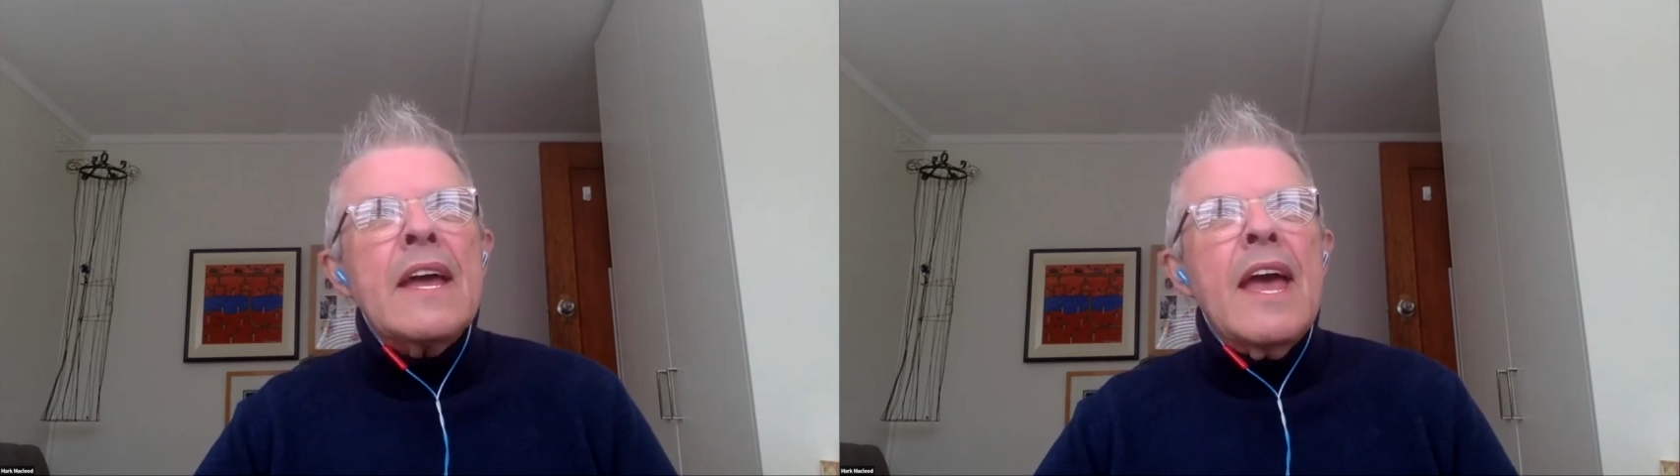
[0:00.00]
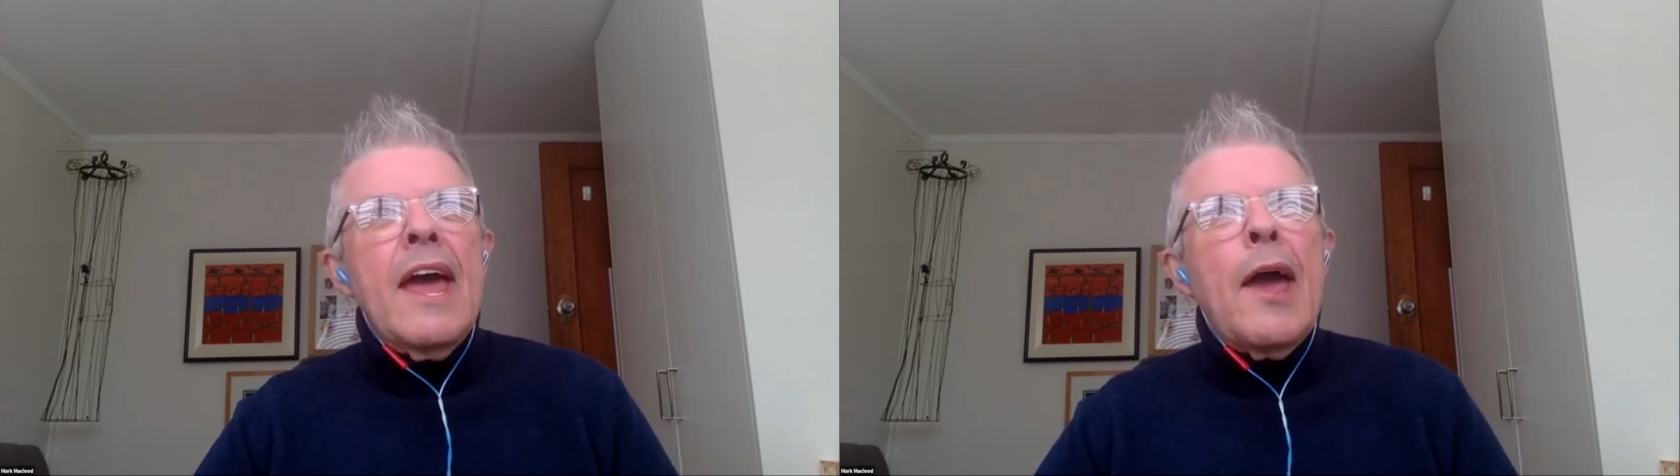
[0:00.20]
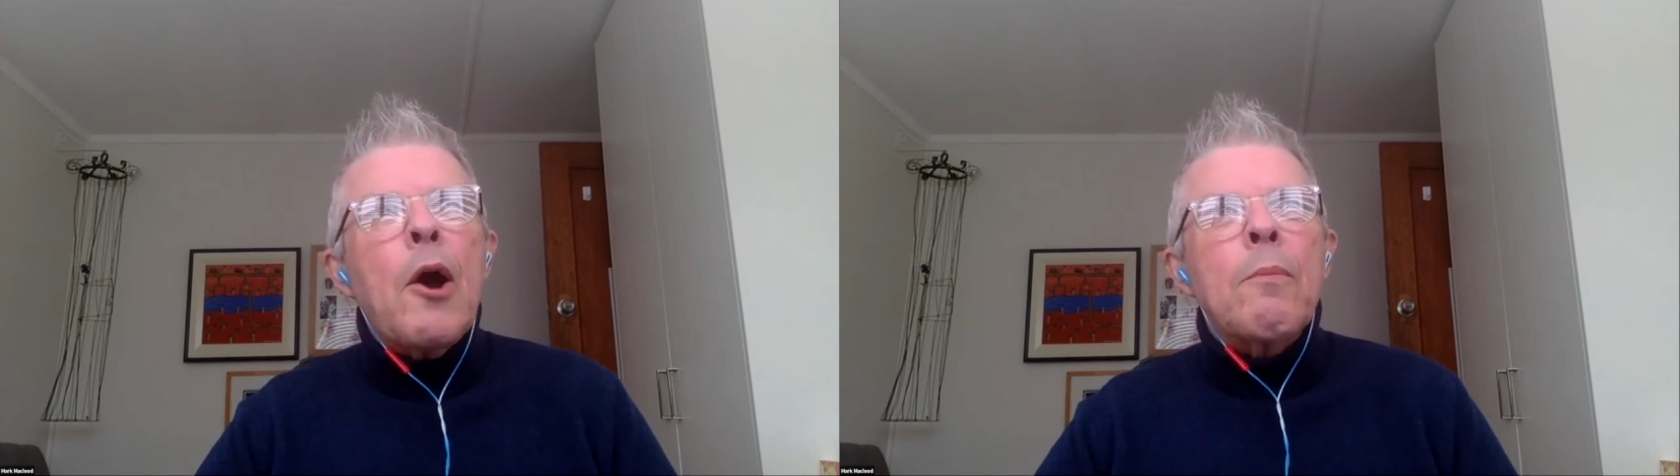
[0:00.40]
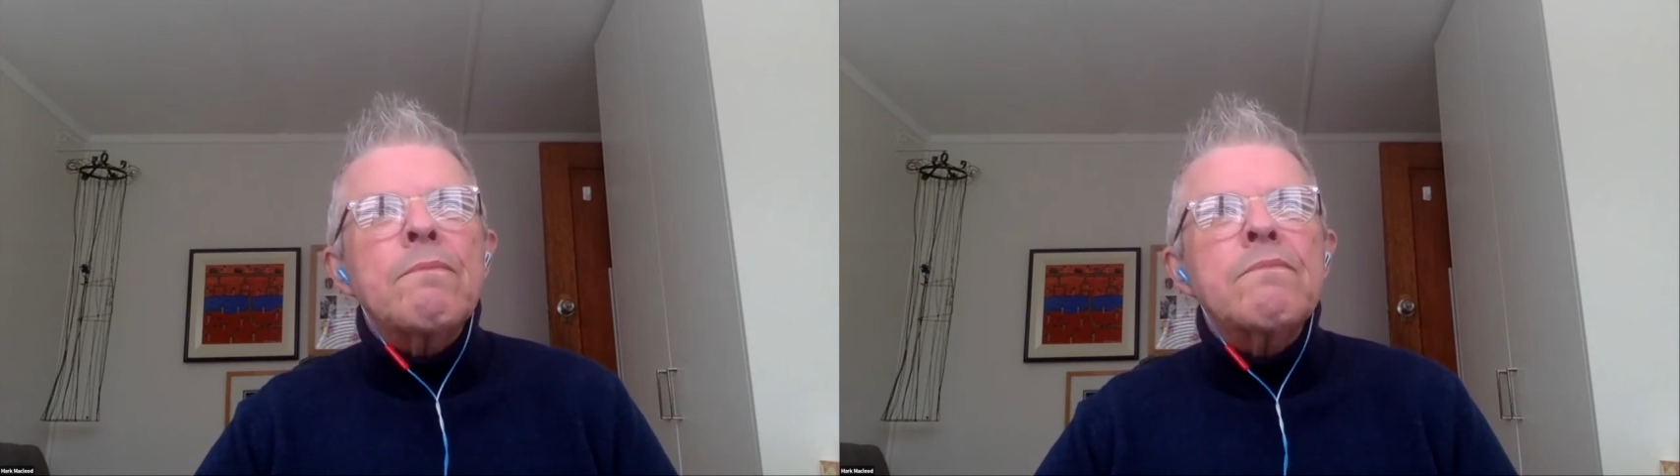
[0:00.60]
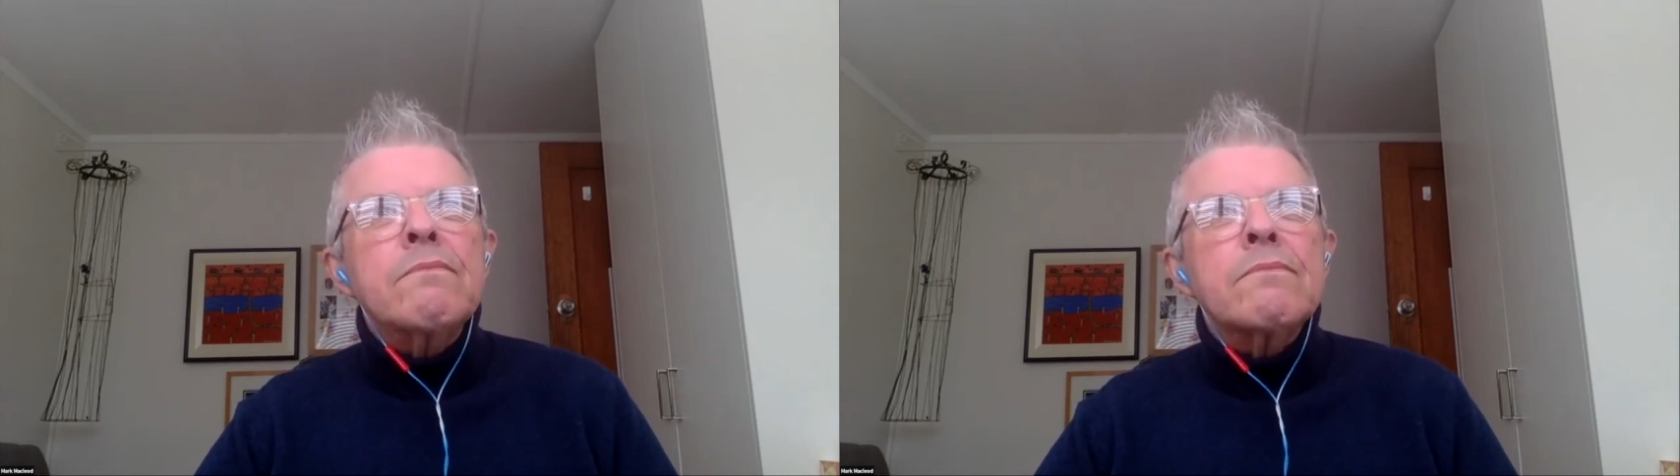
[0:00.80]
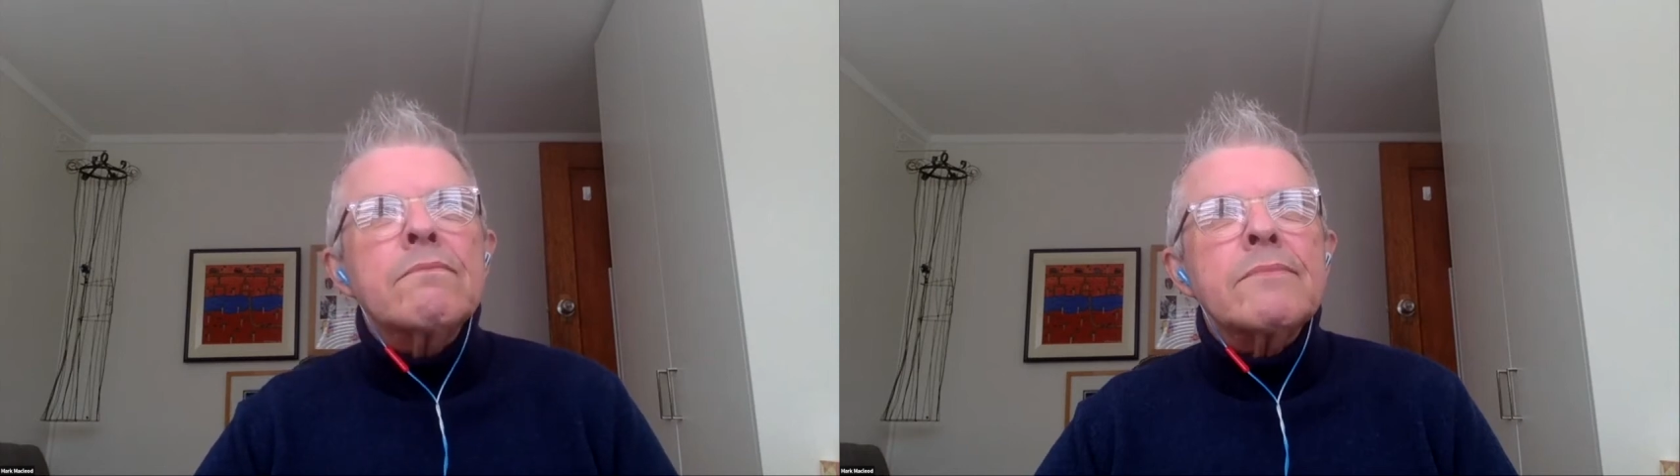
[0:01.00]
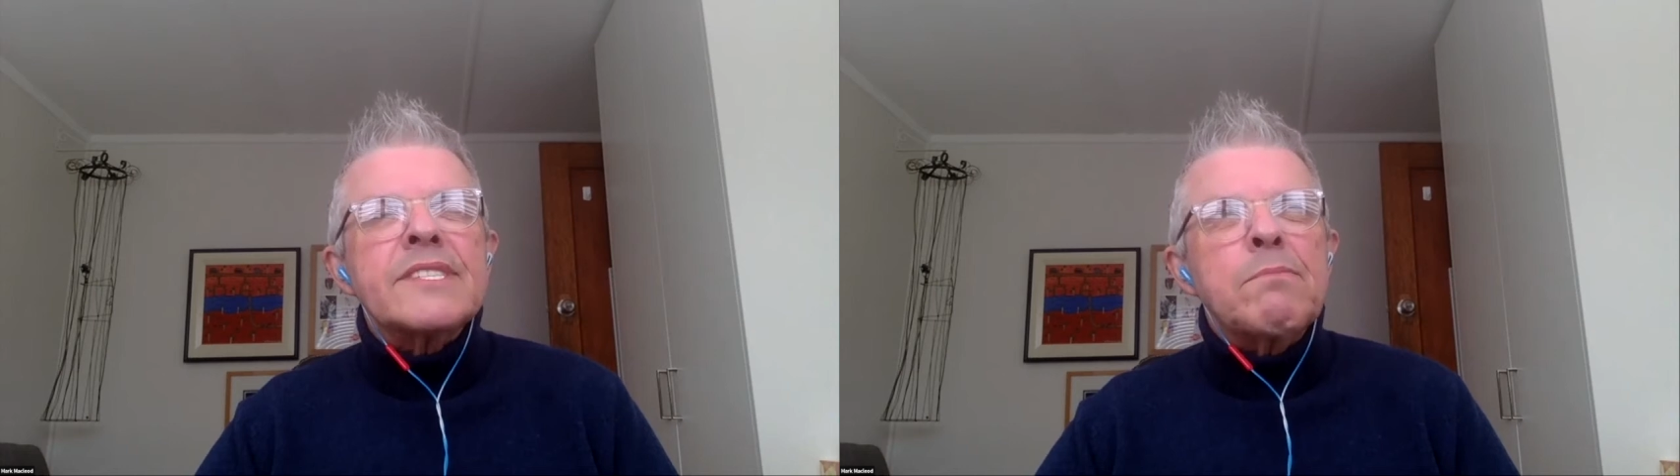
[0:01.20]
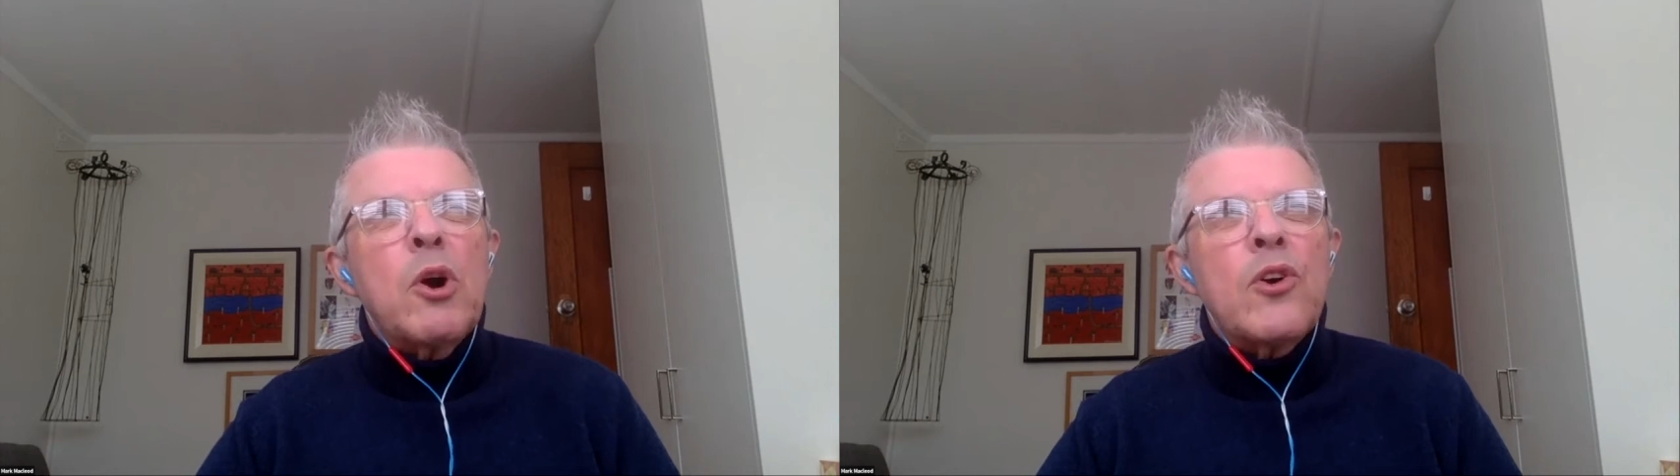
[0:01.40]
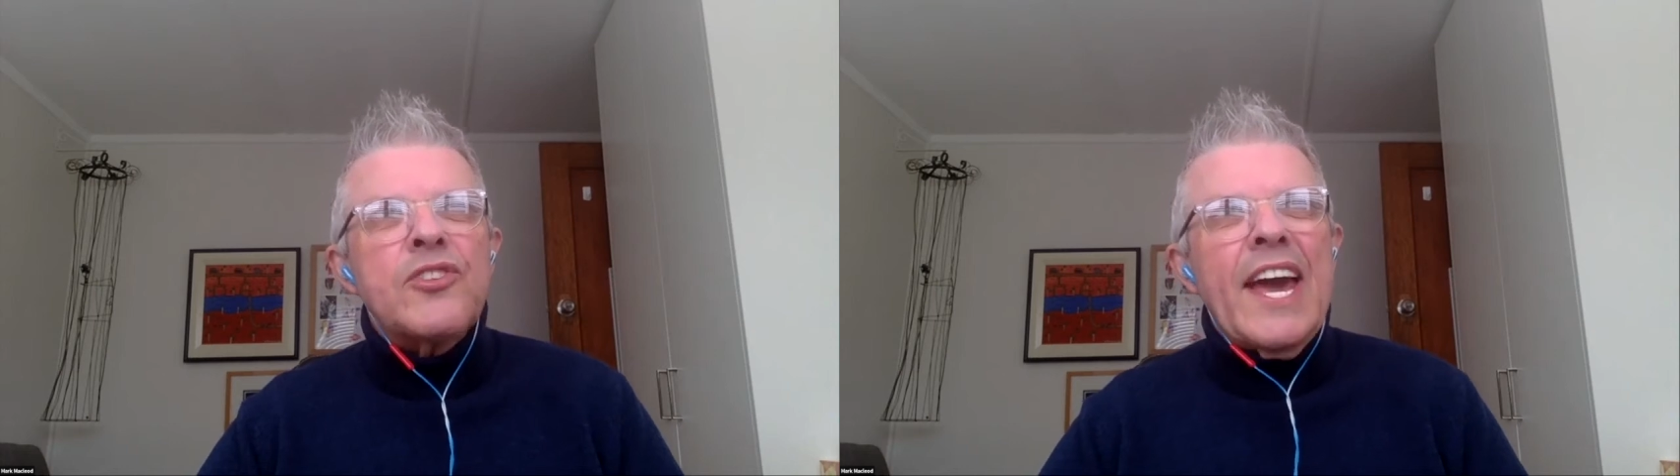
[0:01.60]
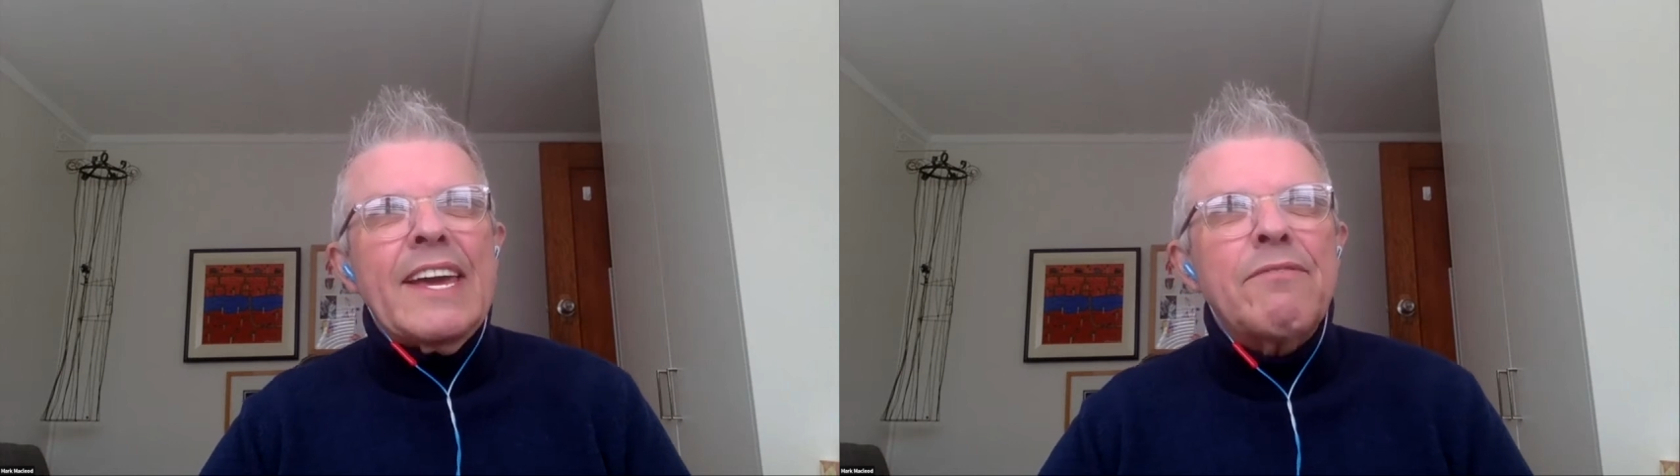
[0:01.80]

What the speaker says: help support Jackie